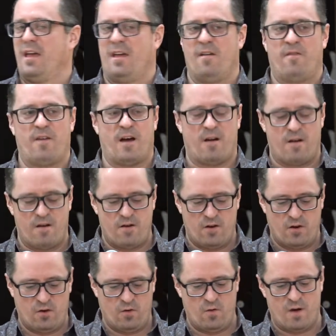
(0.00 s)
If our
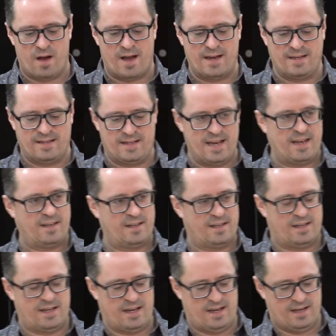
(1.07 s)
new
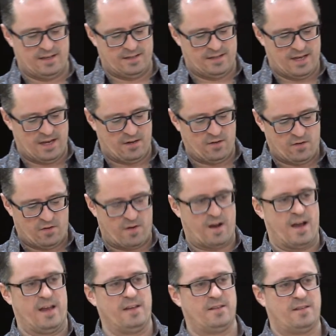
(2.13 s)
identity is in
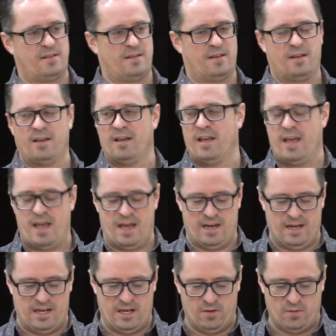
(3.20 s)
Christ,
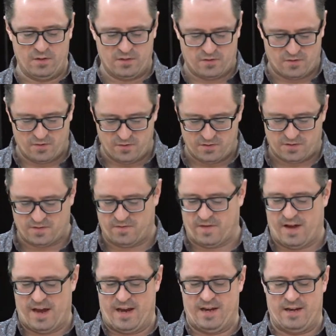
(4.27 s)
and he was
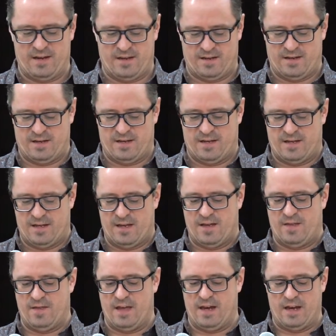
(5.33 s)
crucified,
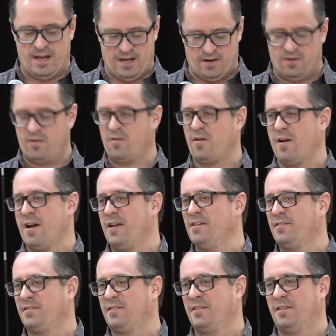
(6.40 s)
then in
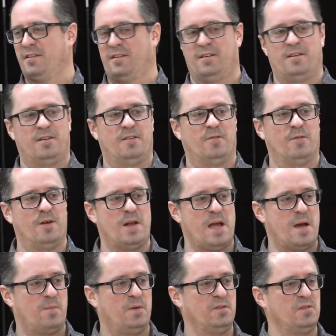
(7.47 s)
Christ, what
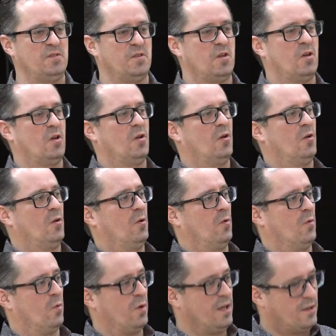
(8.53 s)
happens?
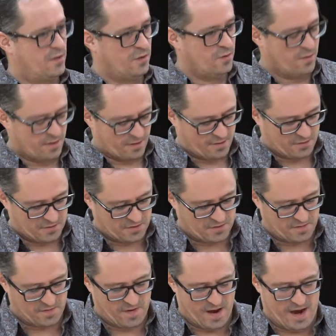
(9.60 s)
We too are
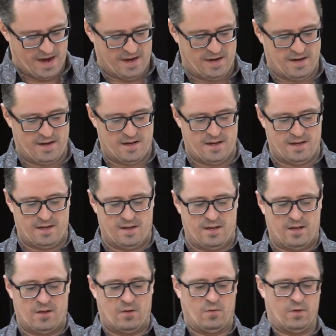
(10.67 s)
crucified.
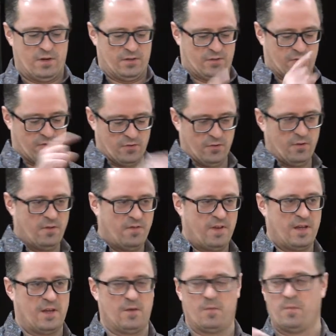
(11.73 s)
What is true of
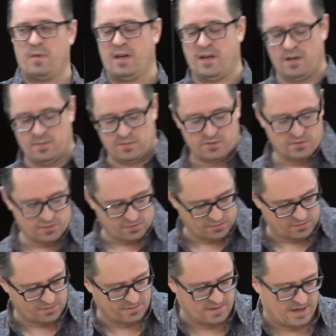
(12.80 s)
him becomes
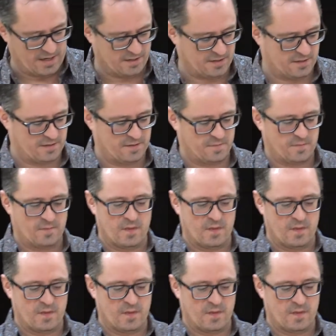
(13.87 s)
true of us.